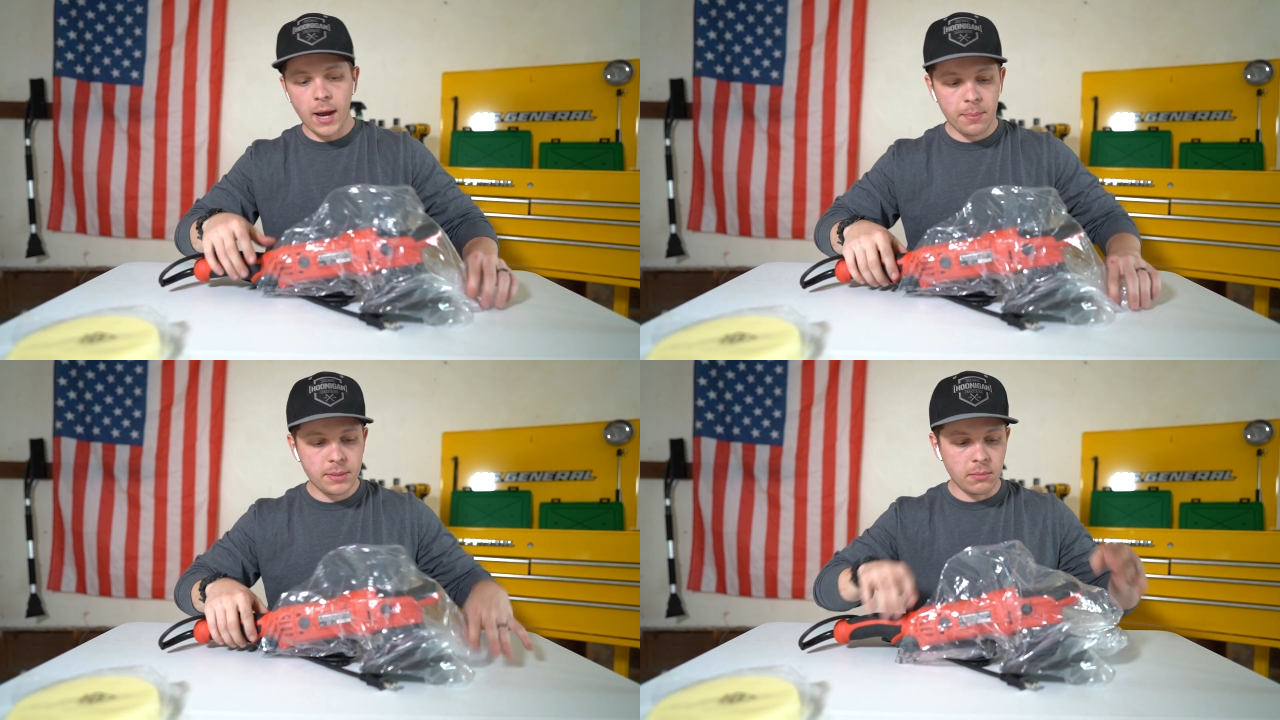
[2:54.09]

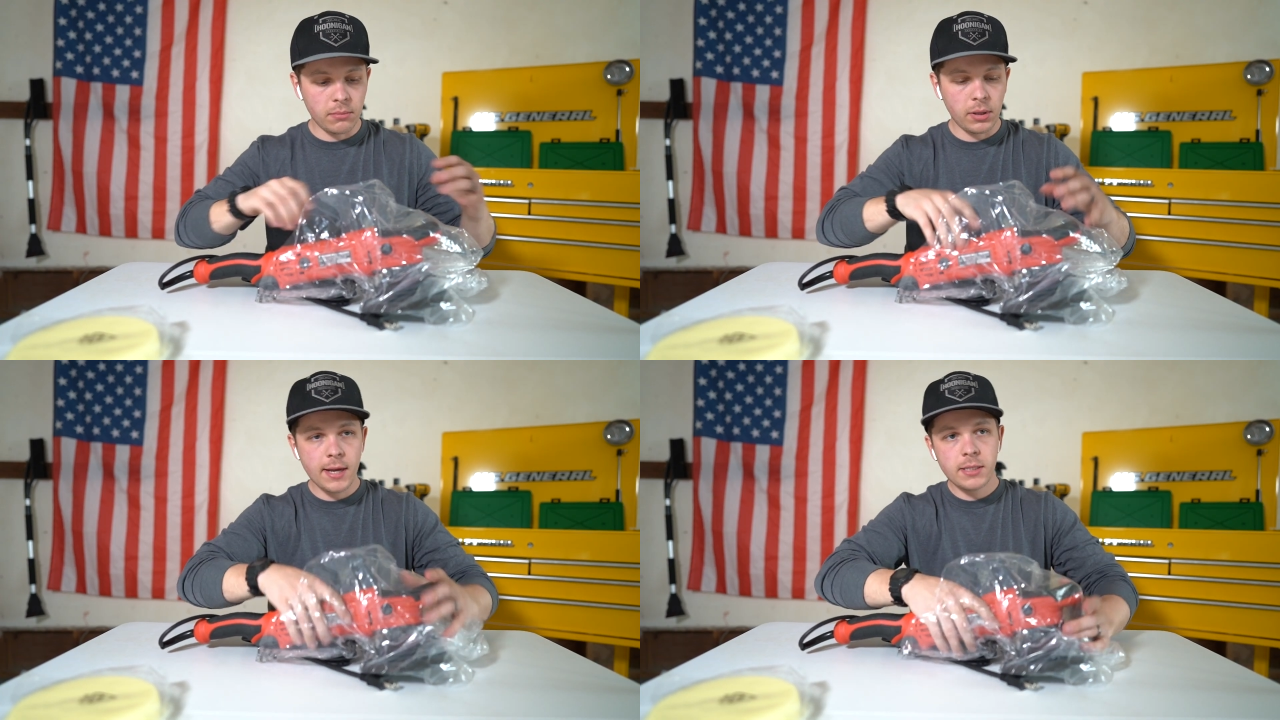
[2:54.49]
wrapped
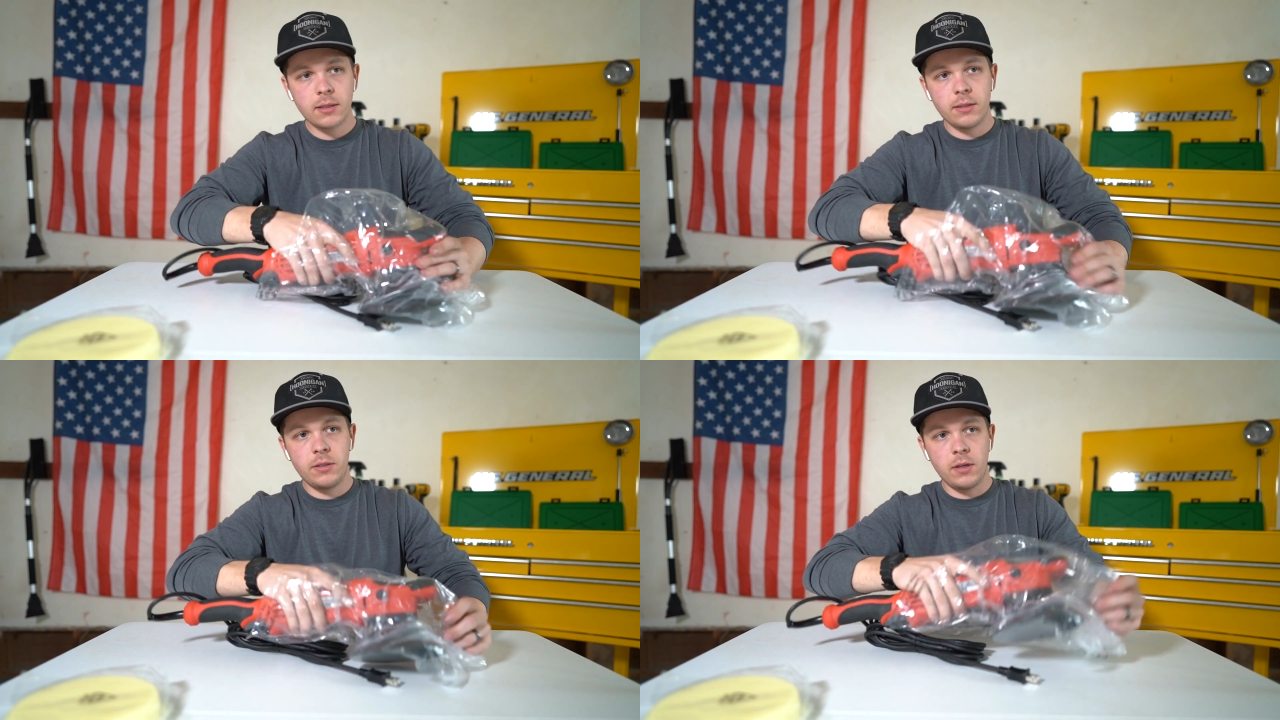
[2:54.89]
in
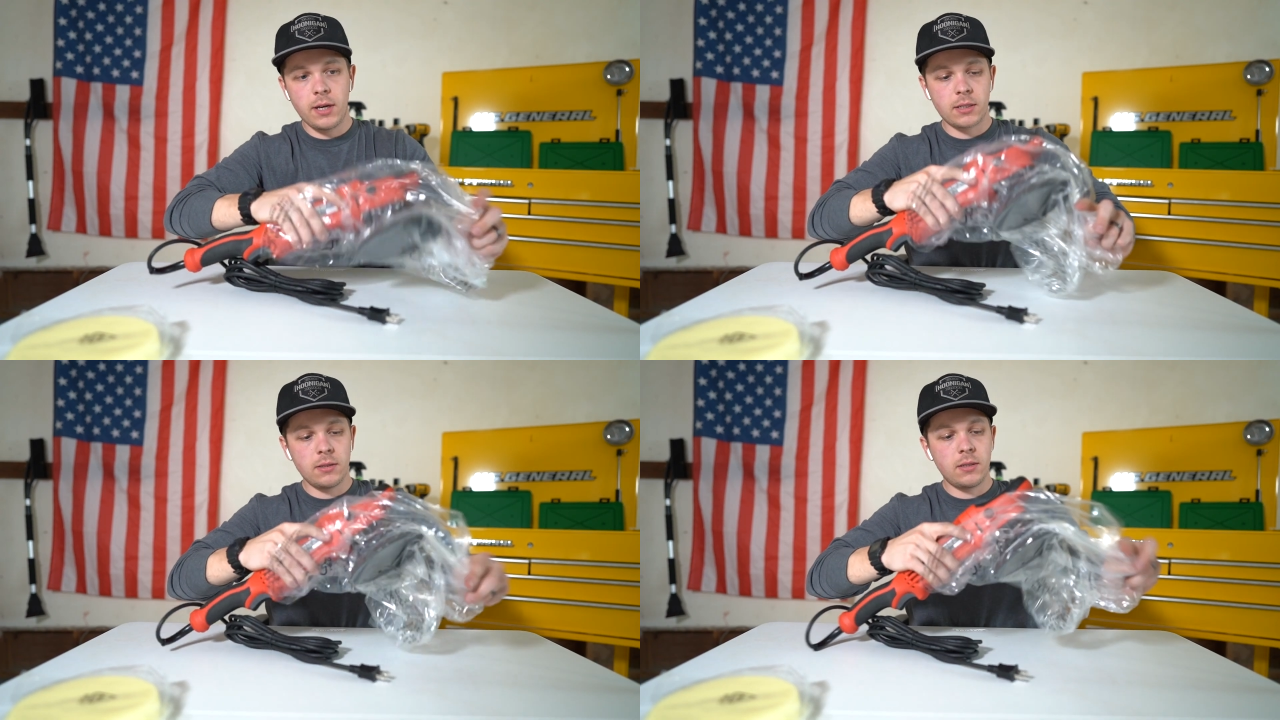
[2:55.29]
plastic, as you
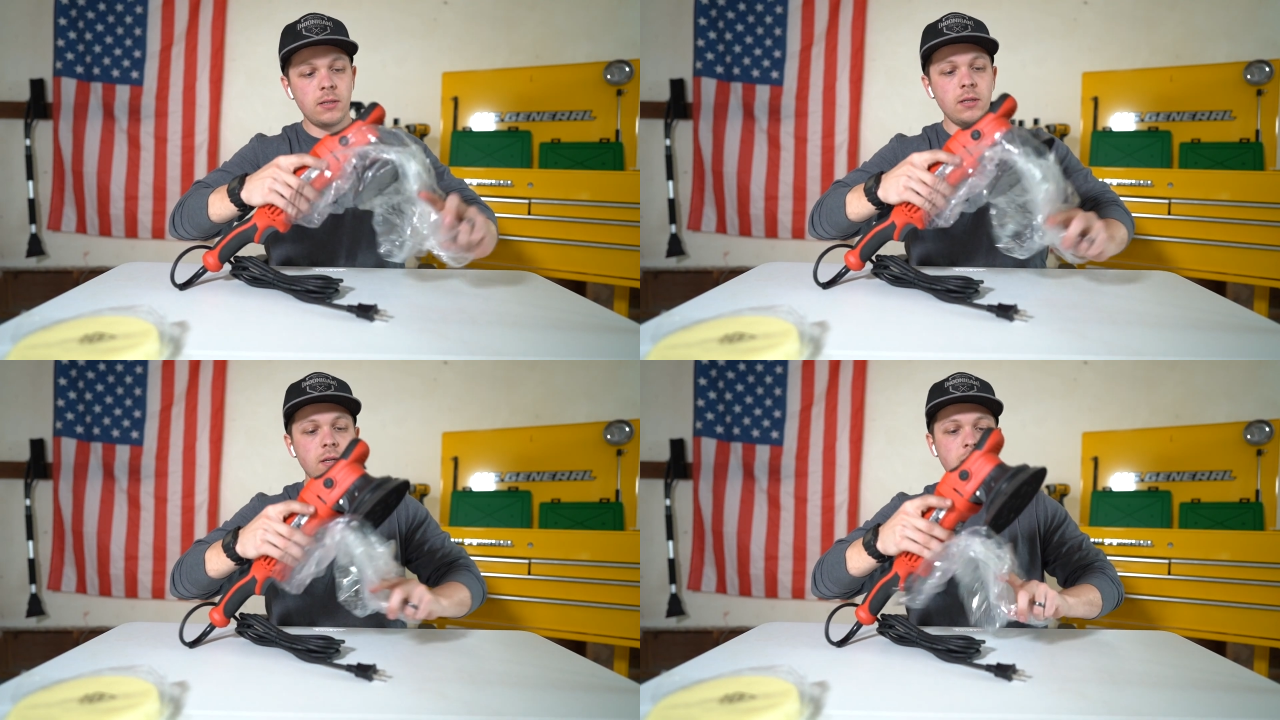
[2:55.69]
guys can
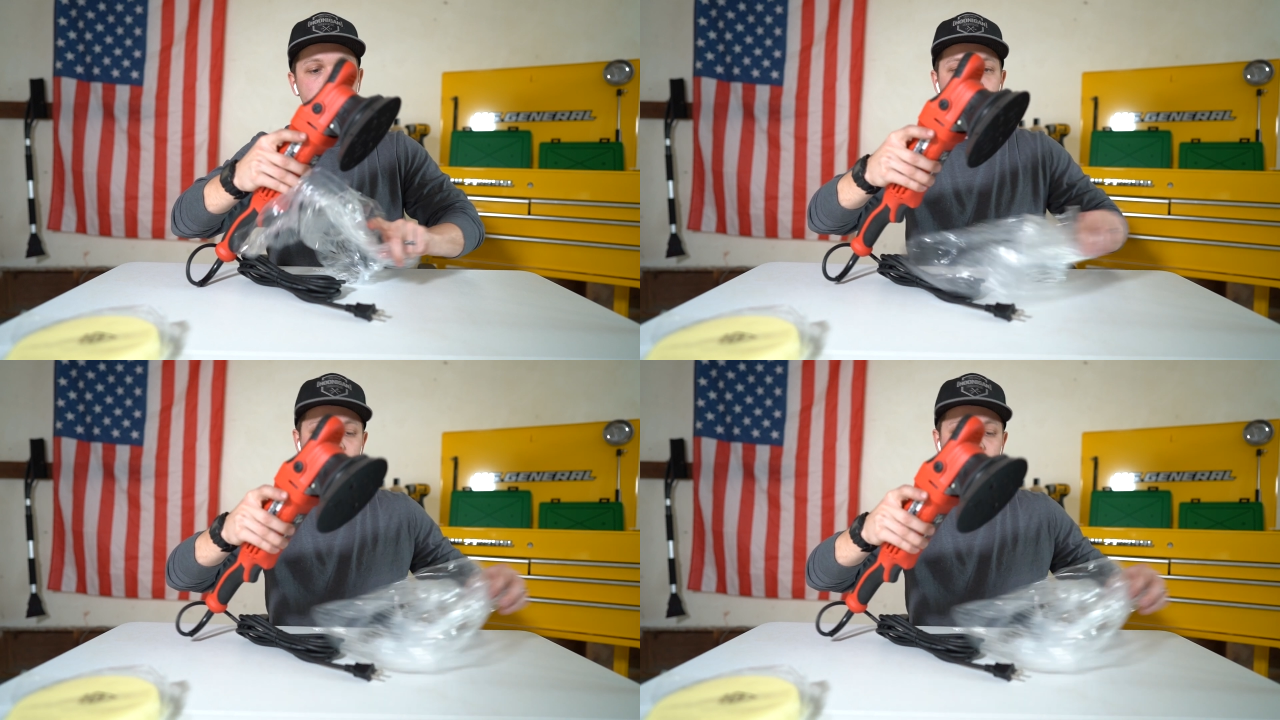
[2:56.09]
see.